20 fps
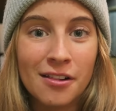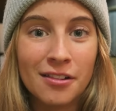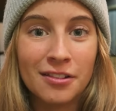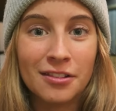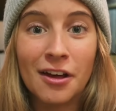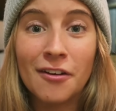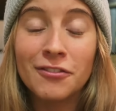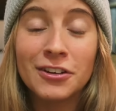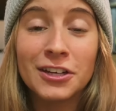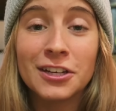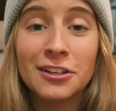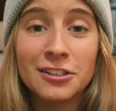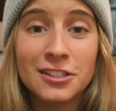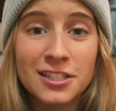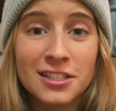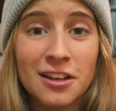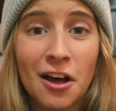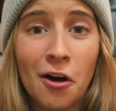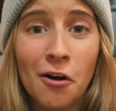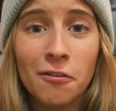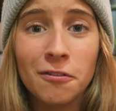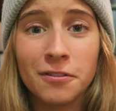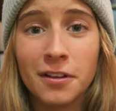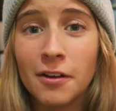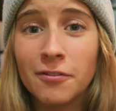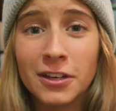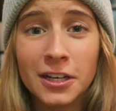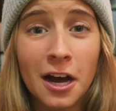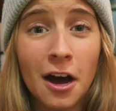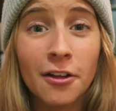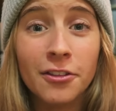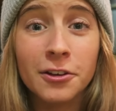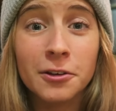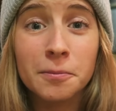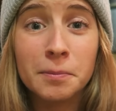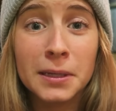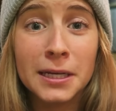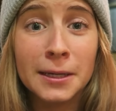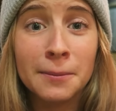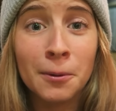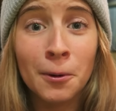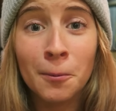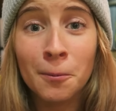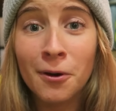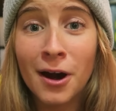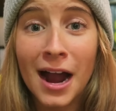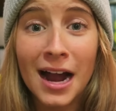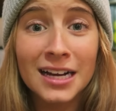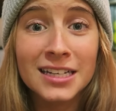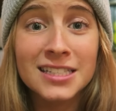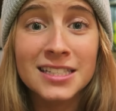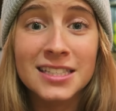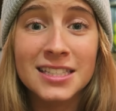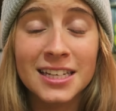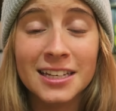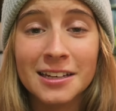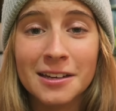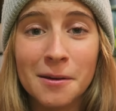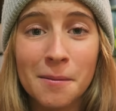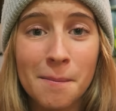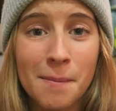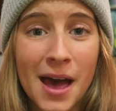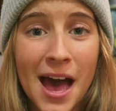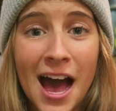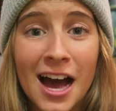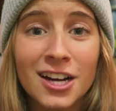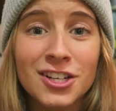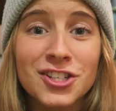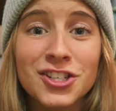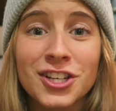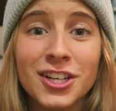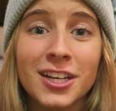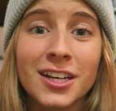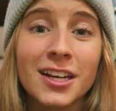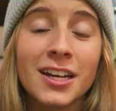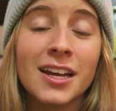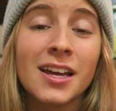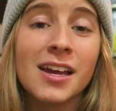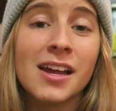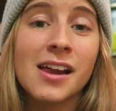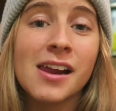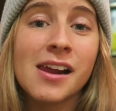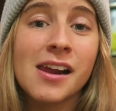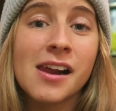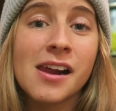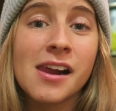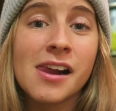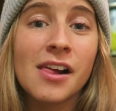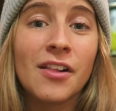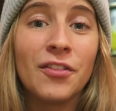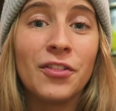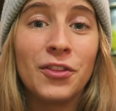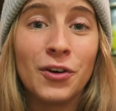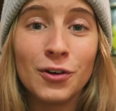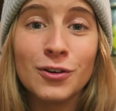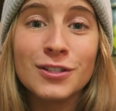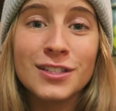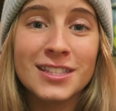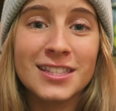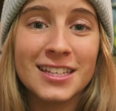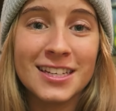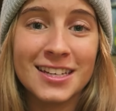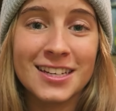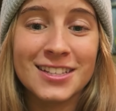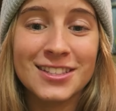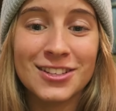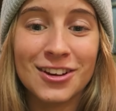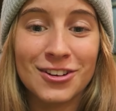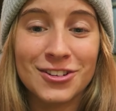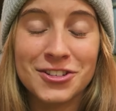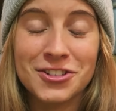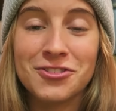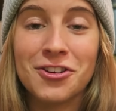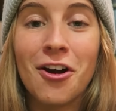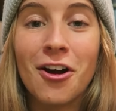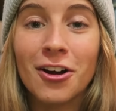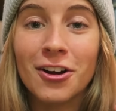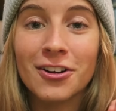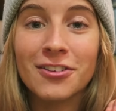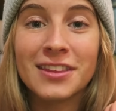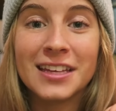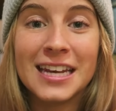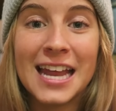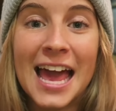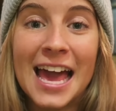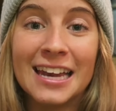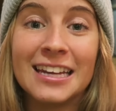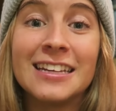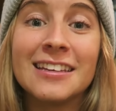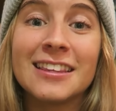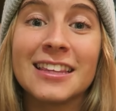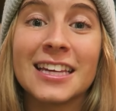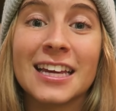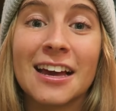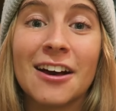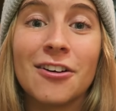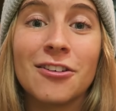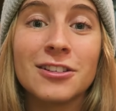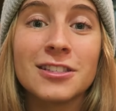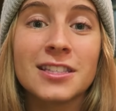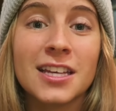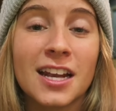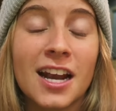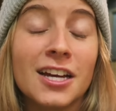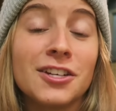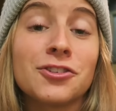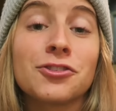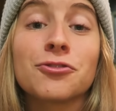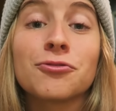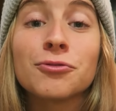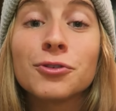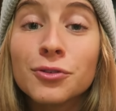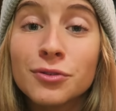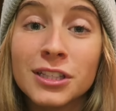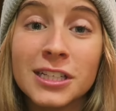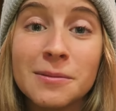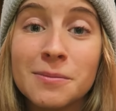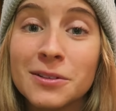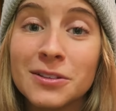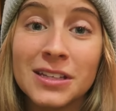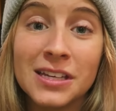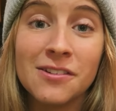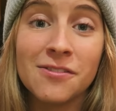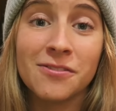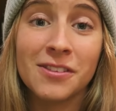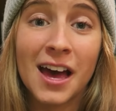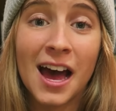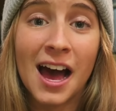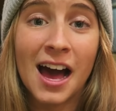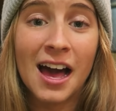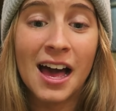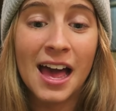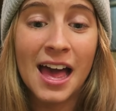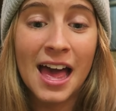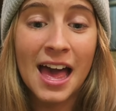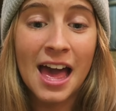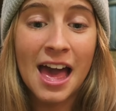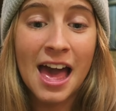Loving yourself, loving other people, practicing compassion, those things are stronger than anything else, and I truly believe that.